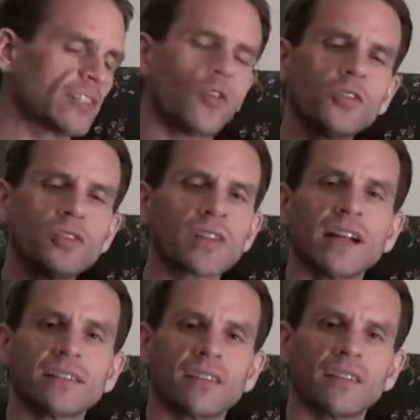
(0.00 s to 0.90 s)
And so those are the
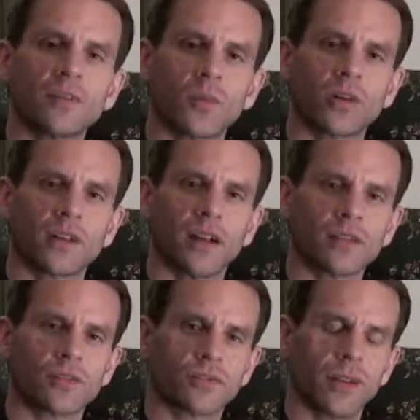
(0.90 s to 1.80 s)
kinds of things that we're going to
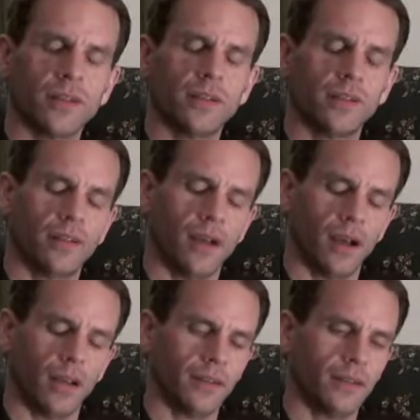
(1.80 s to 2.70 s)
concentrate
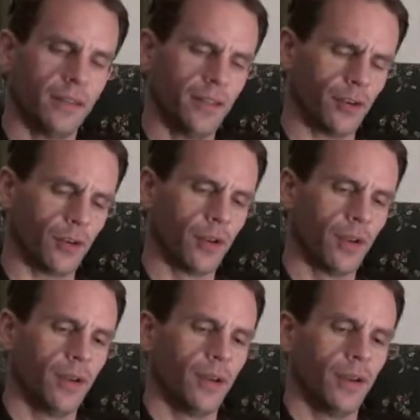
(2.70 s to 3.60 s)
on here.
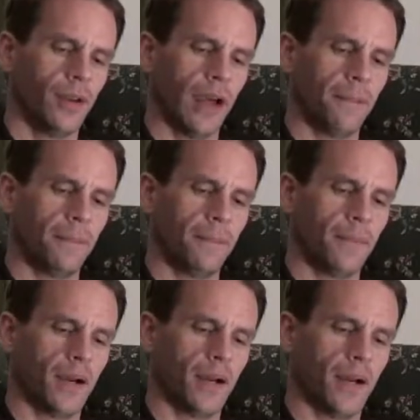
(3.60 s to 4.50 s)
I'm
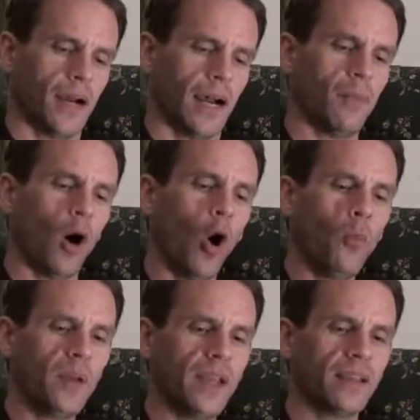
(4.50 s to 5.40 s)

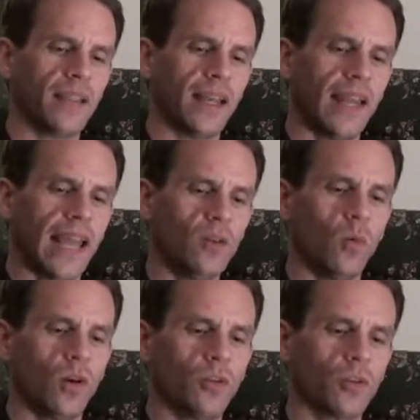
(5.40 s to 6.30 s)
hoping that
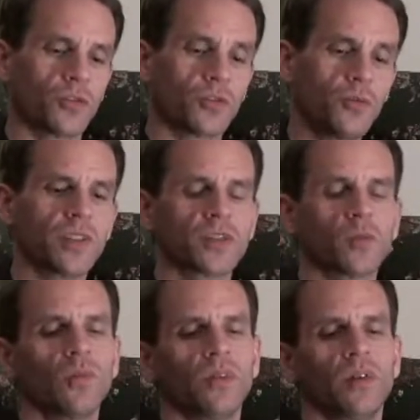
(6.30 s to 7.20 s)
anyone who goes through
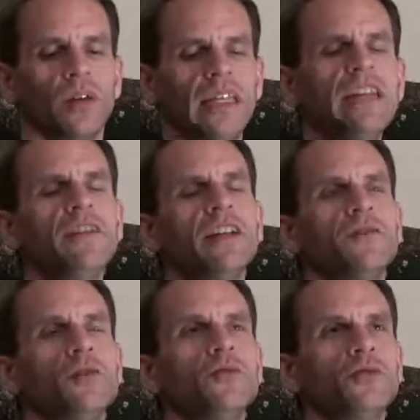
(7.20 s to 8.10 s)
this will,
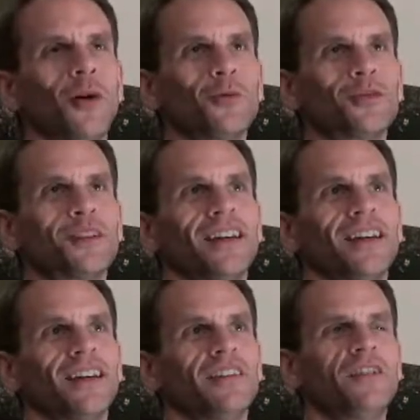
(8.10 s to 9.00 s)
even if you don't
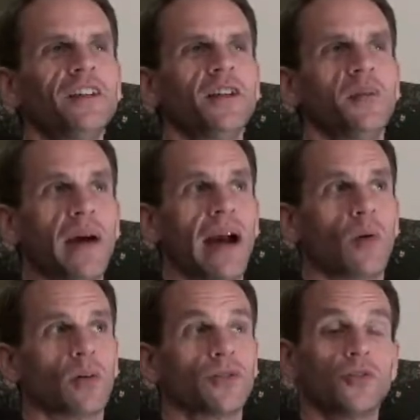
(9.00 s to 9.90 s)
feel
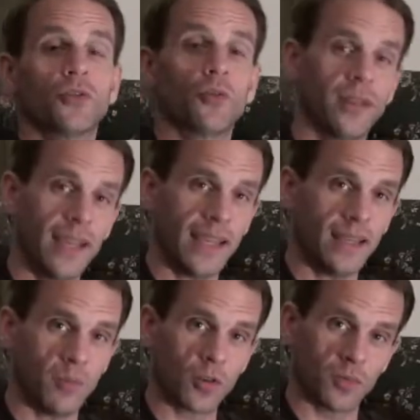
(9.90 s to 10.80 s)
empowered to
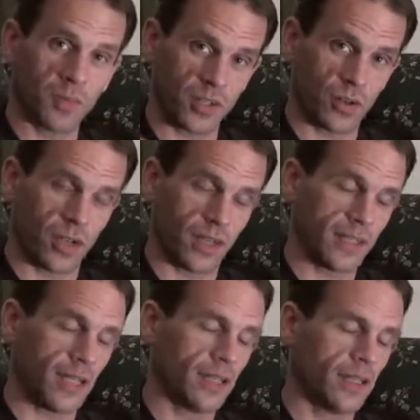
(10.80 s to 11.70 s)
create motion picture
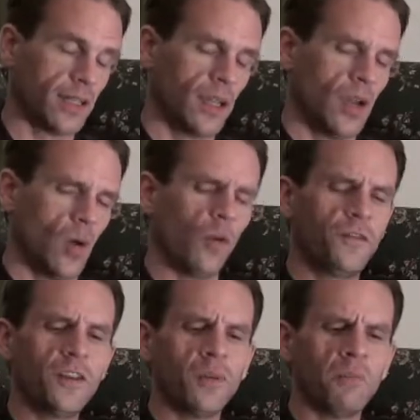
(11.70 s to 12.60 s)
content,
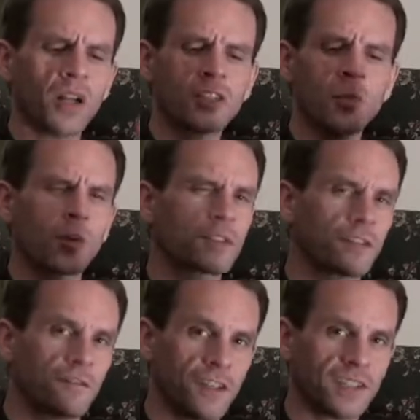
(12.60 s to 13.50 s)
will feel much more
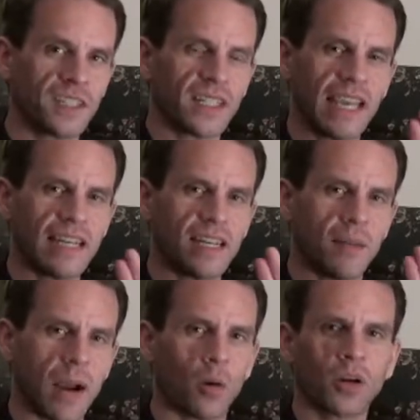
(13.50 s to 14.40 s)

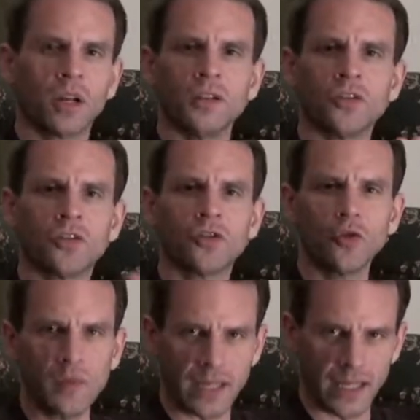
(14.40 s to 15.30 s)
sophisticated about
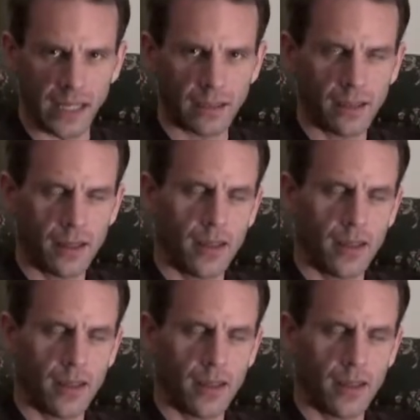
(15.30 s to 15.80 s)
consuming it.